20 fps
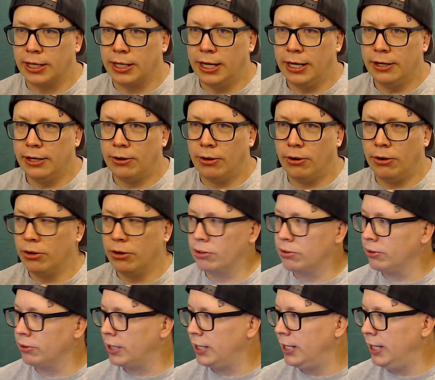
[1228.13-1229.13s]
I got an
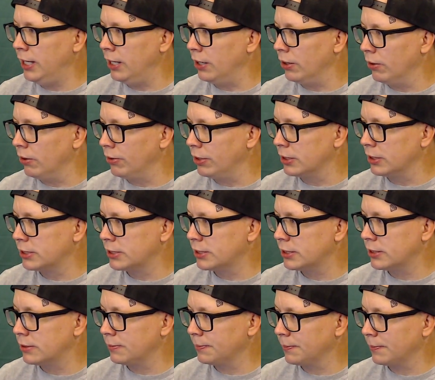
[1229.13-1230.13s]
article here
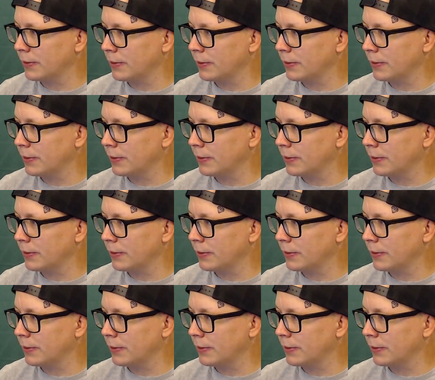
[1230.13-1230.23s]
that's